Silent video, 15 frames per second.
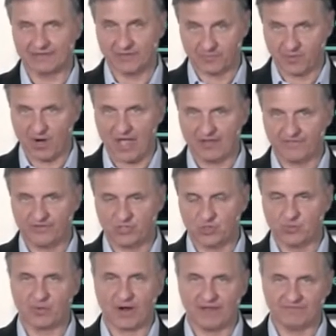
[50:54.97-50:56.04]
the prophet who
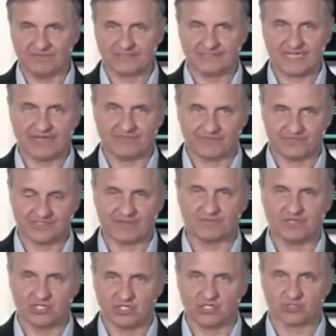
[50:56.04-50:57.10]
prophesied
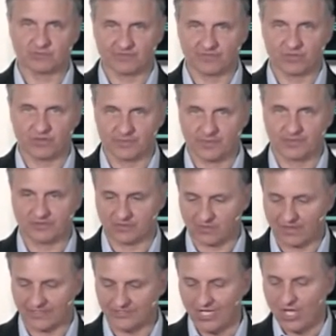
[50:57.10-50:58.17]
700 years before the birth of
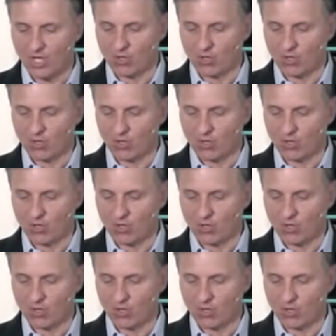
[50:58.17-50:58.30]
Christ,